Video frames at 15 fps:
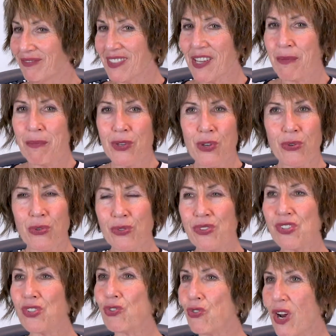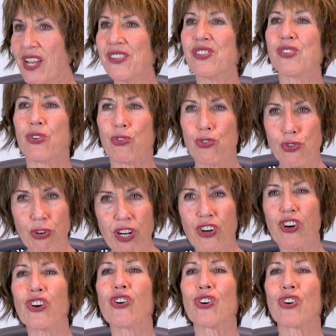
immune stress or trigger